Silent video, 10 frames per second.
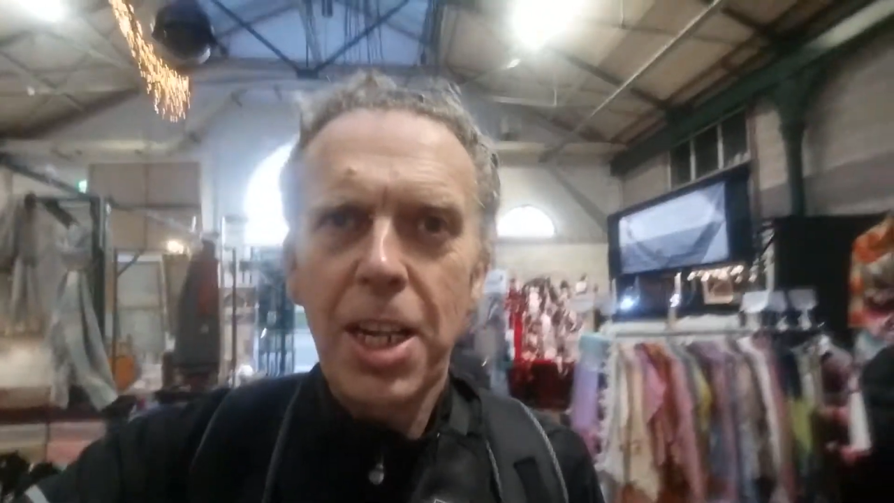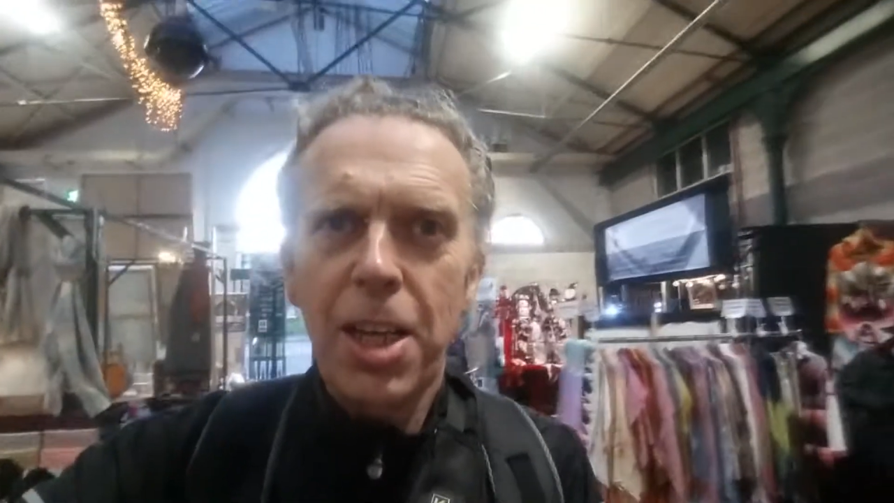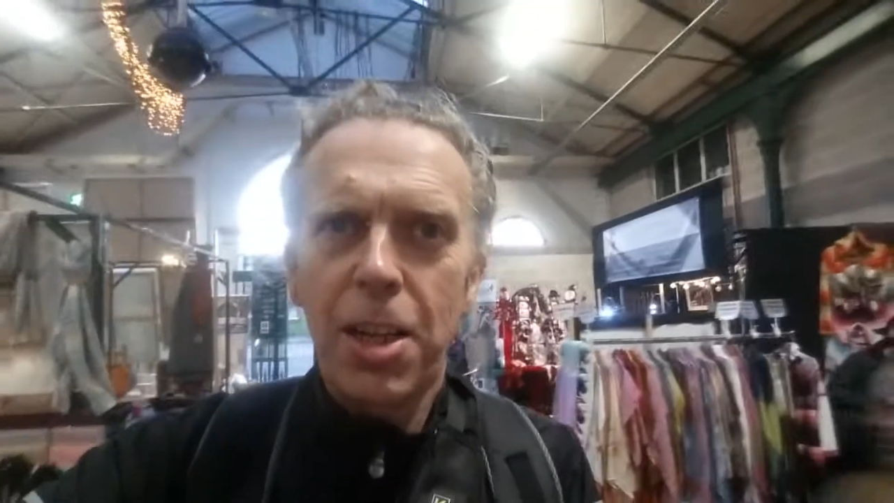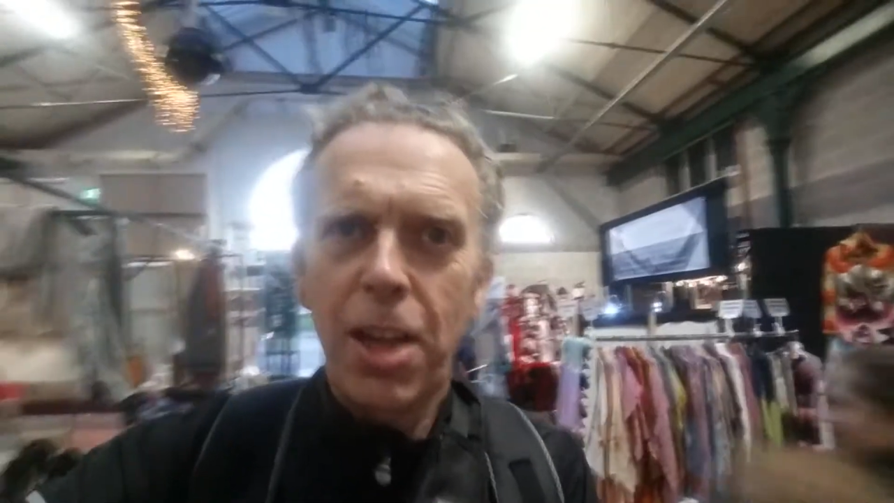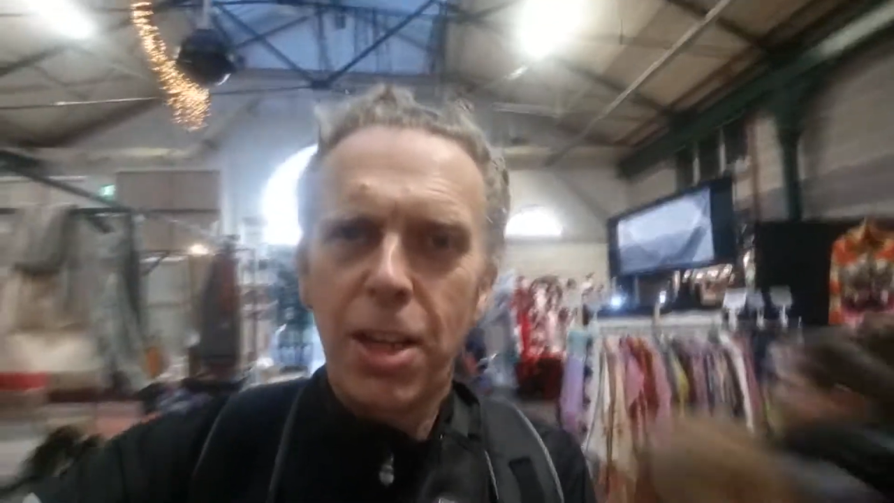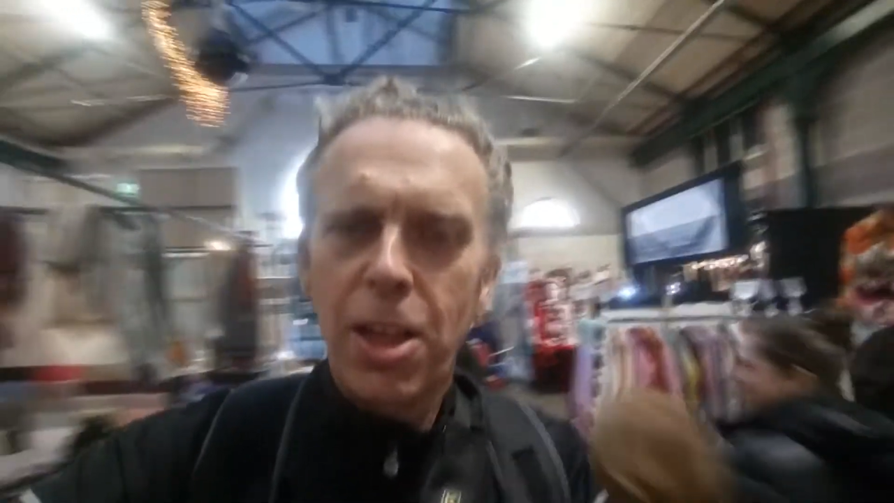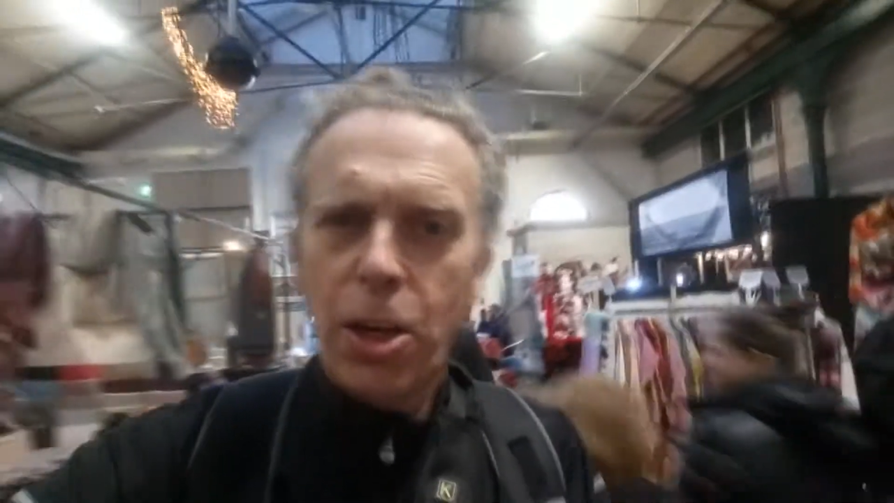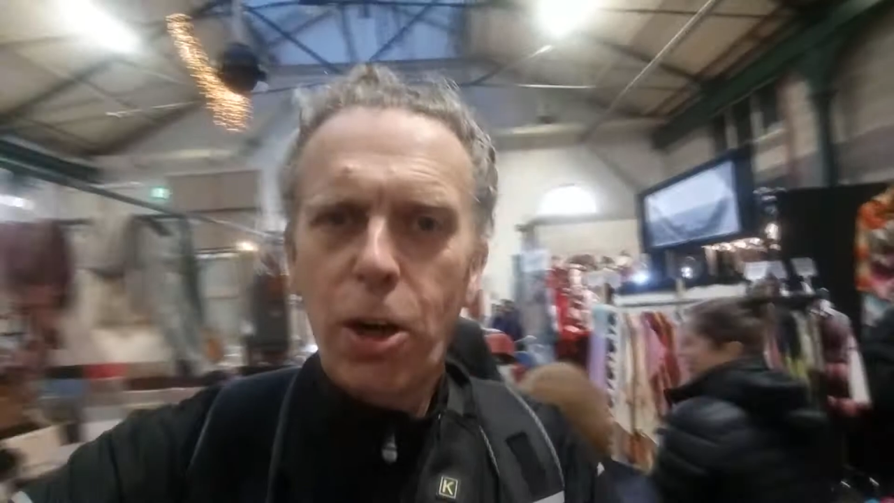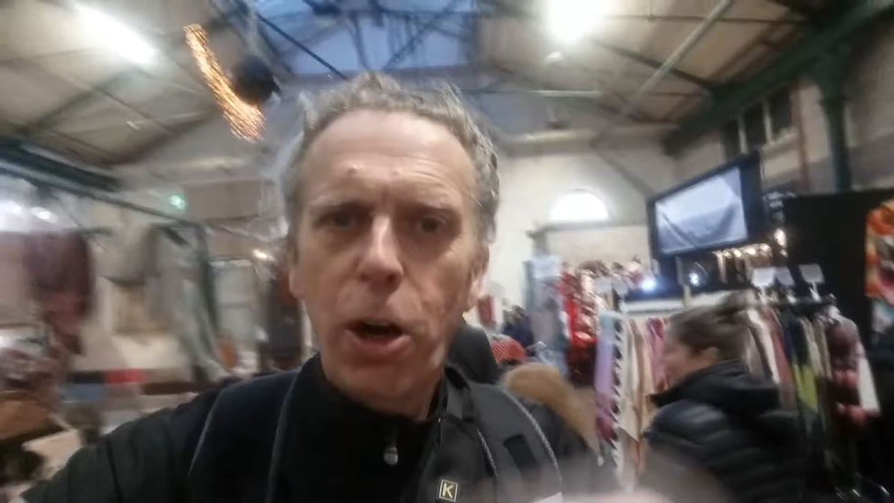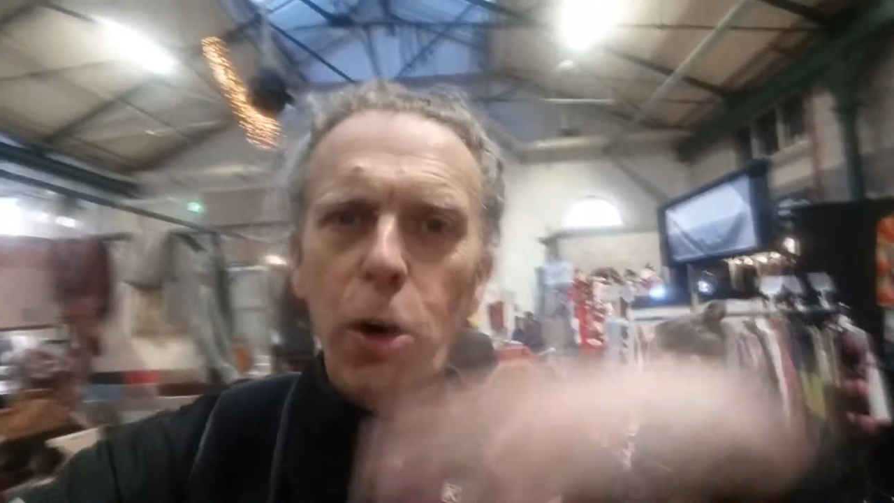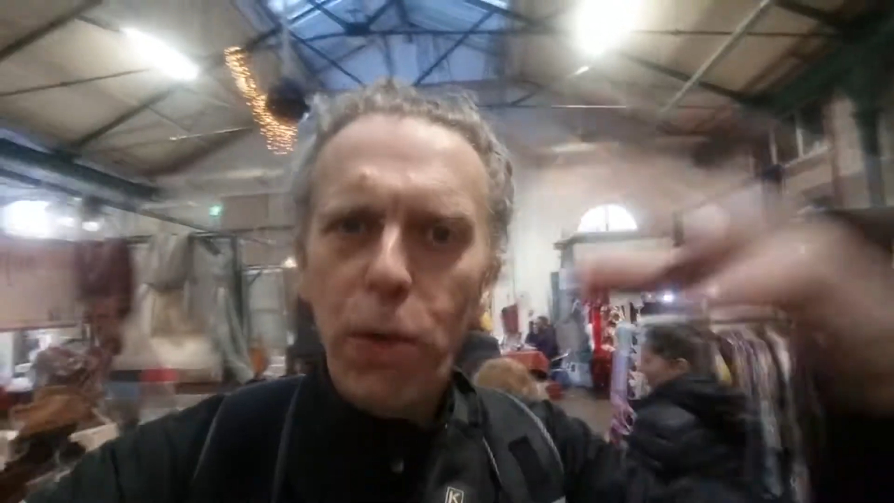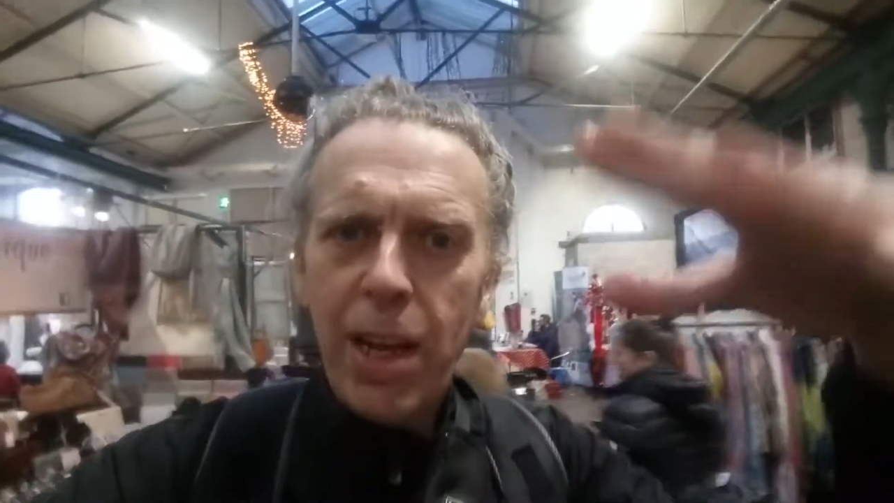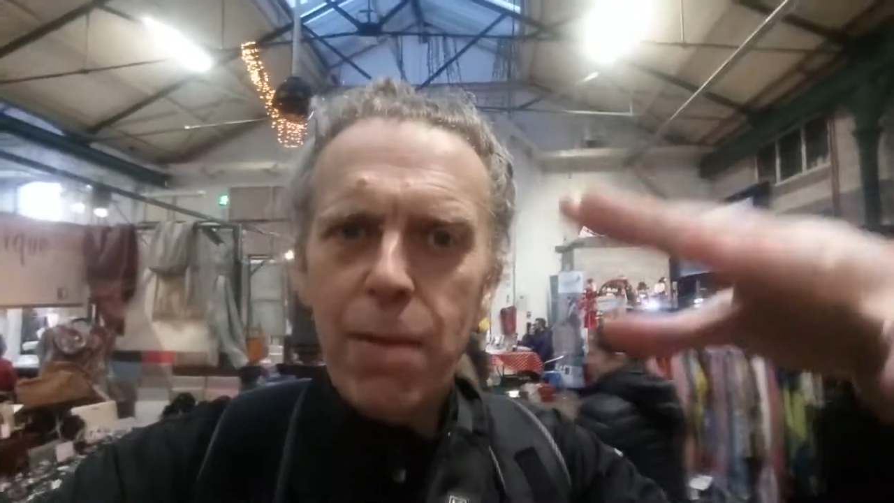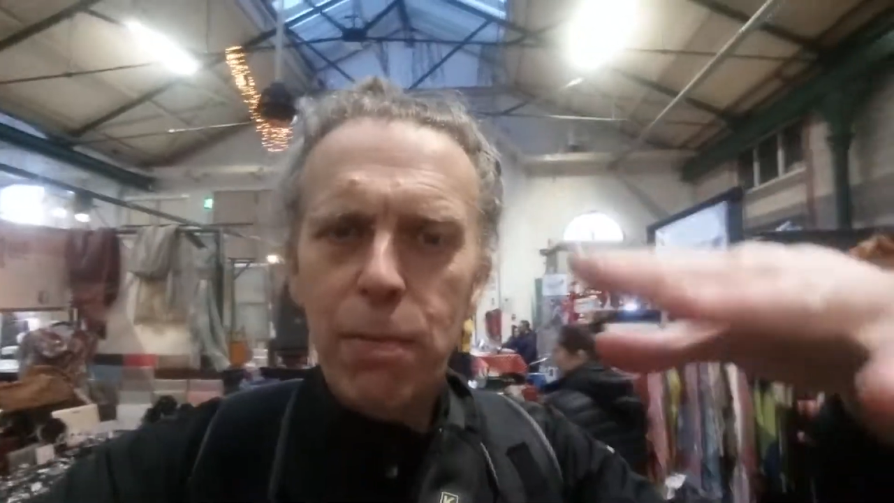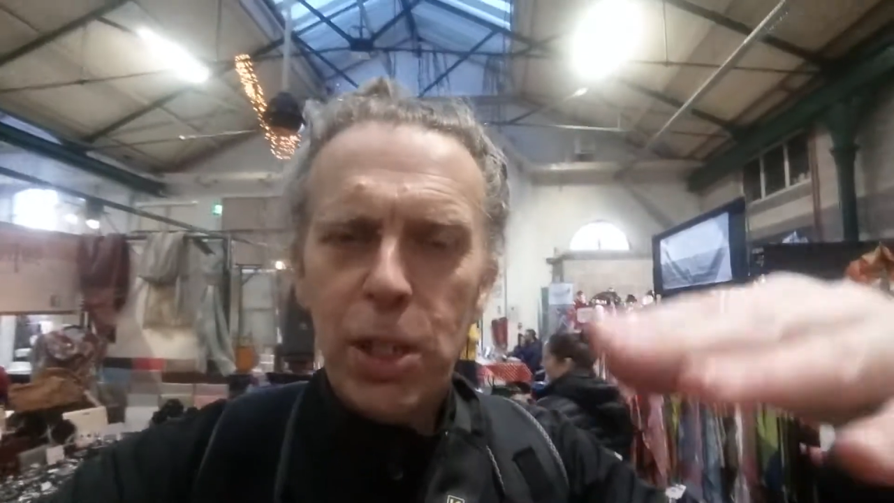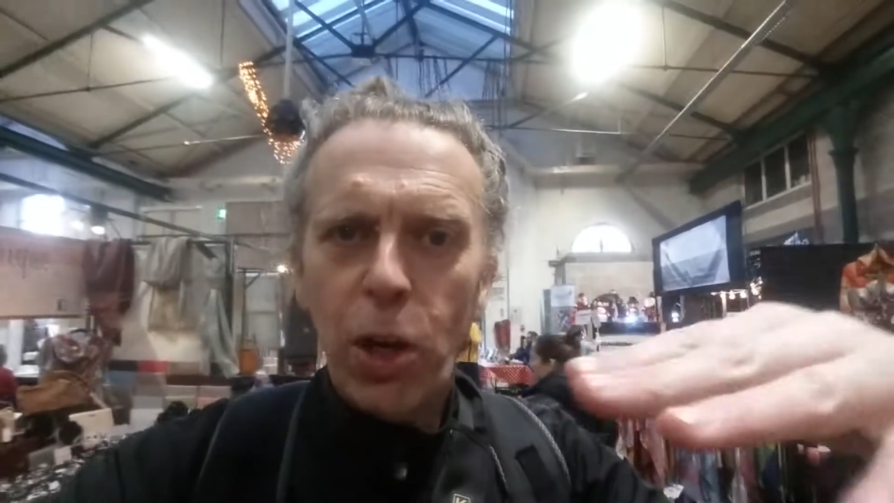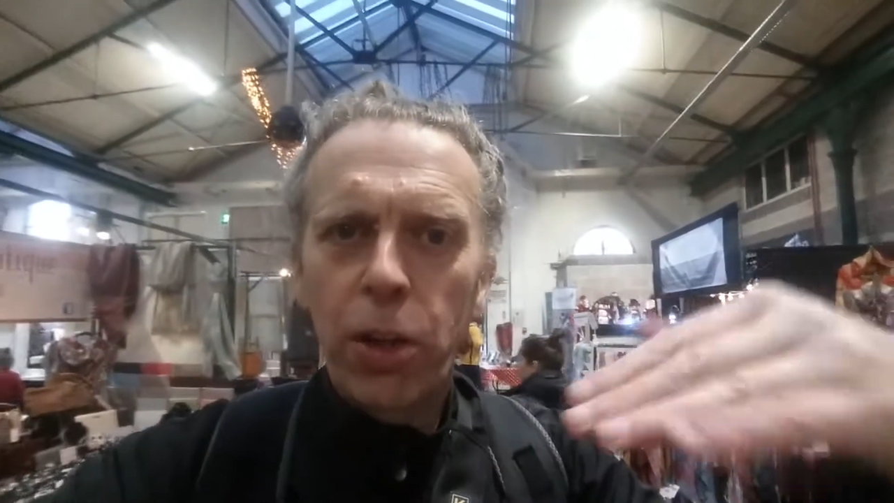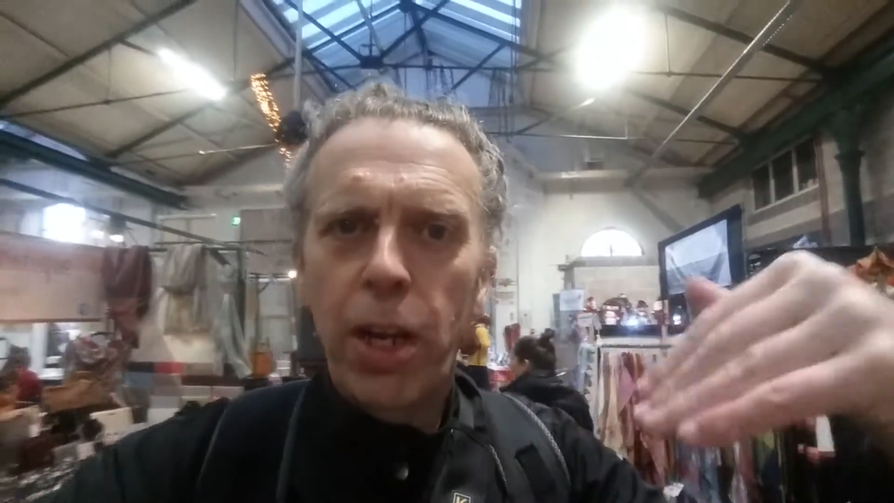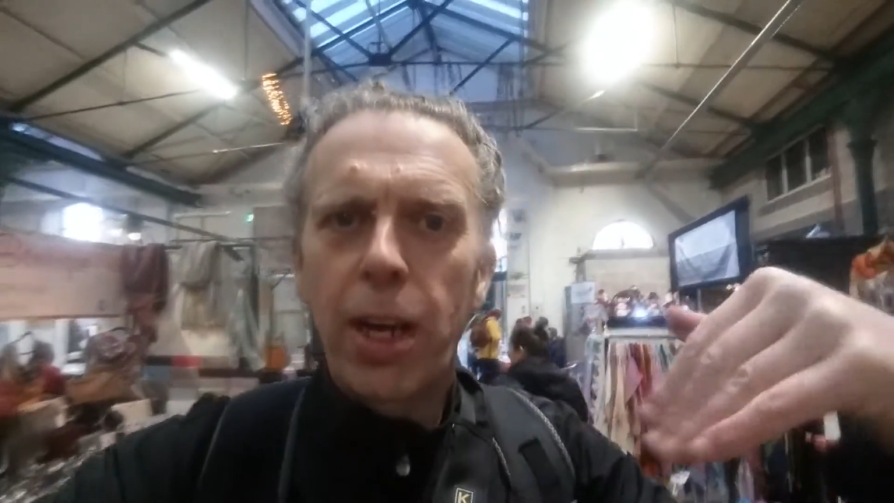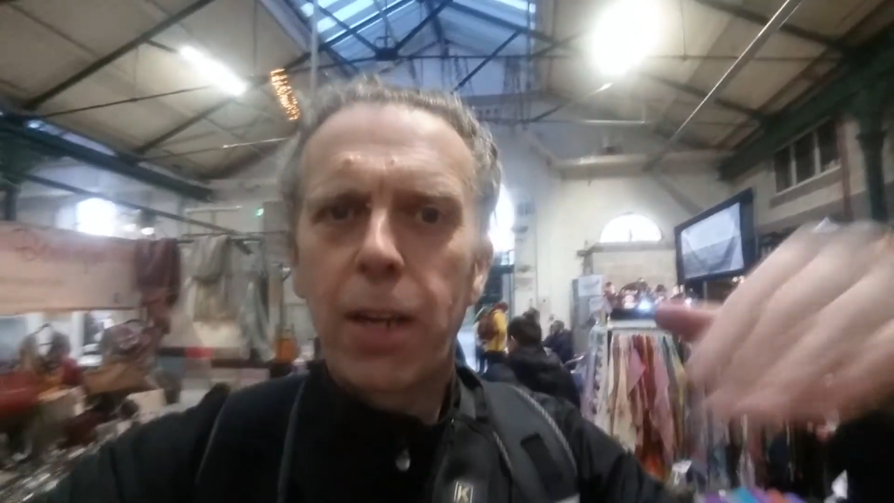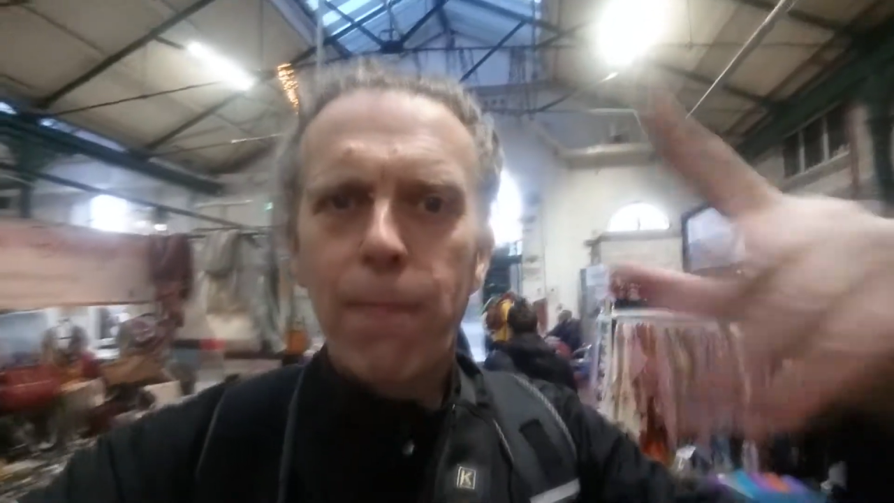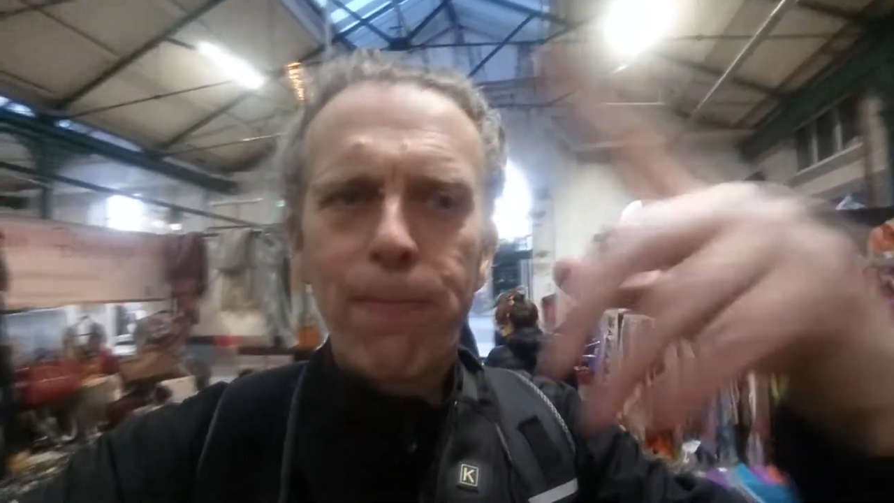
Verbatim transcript: see that the clothing was on the